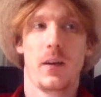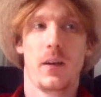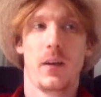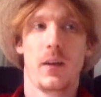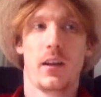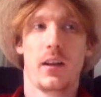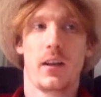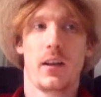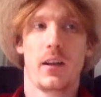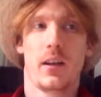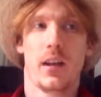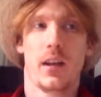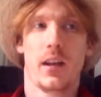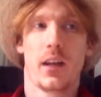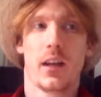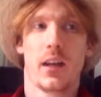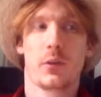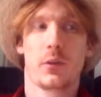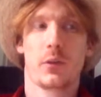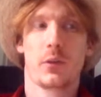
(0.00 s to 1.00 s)
I
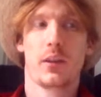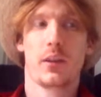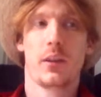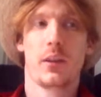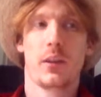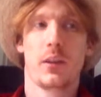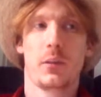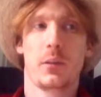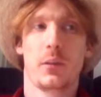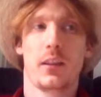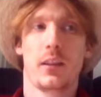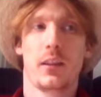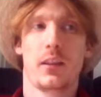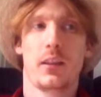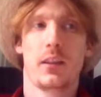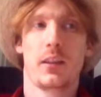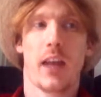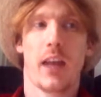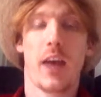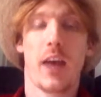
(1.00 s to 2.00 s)
actually ended up
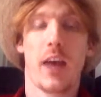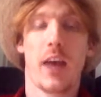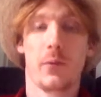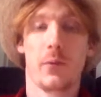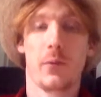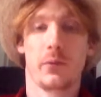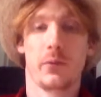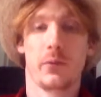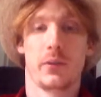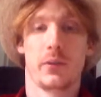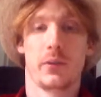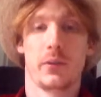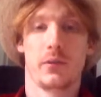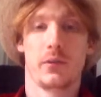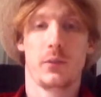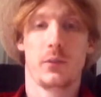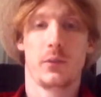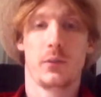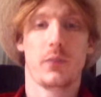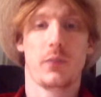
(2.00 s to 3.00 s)
getting half of
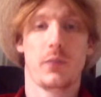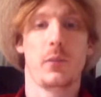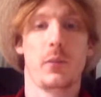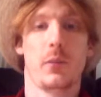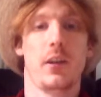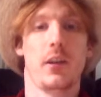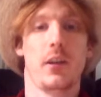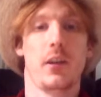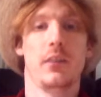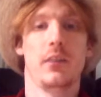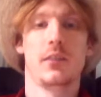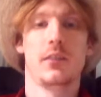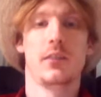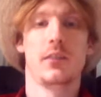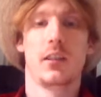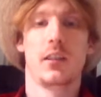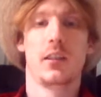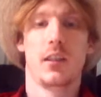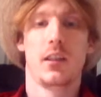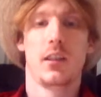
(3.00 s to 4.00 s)
one of them done.
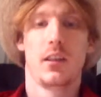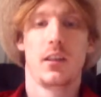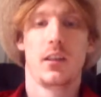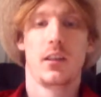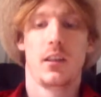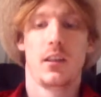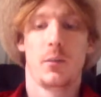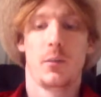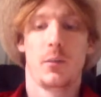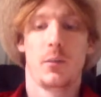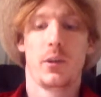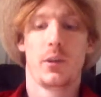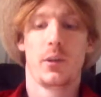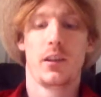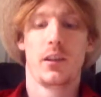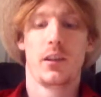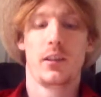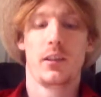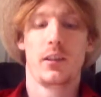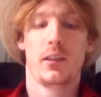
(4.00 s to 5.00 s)
But
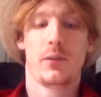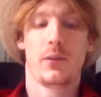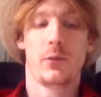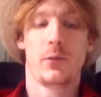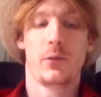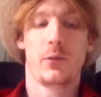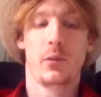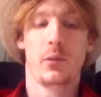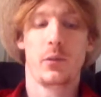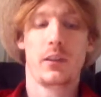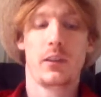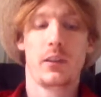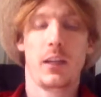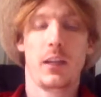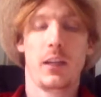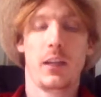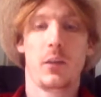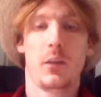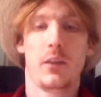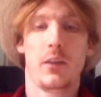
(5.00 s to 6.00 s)
if you've been in
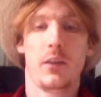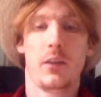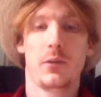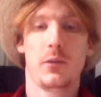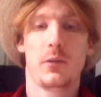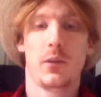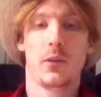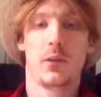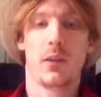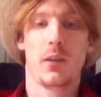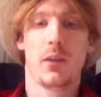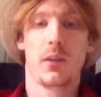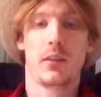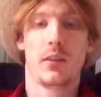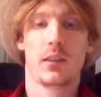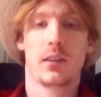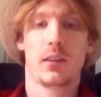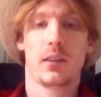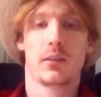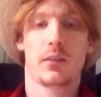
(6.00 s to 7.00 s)
game dev, you know that
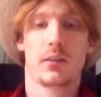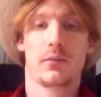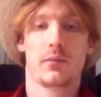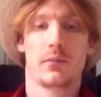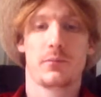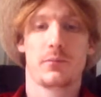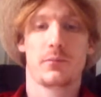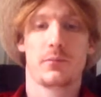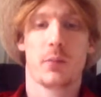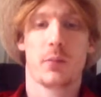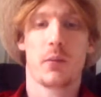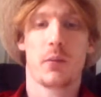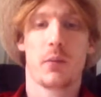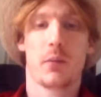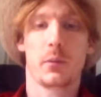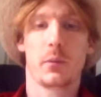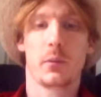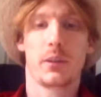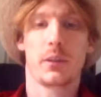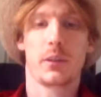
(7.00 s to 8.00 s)
that's
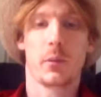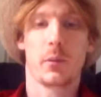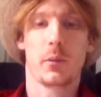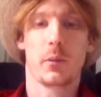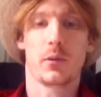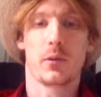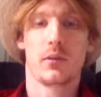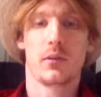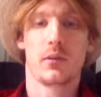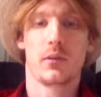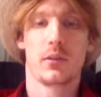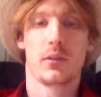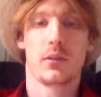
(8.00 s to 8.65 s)
probably typical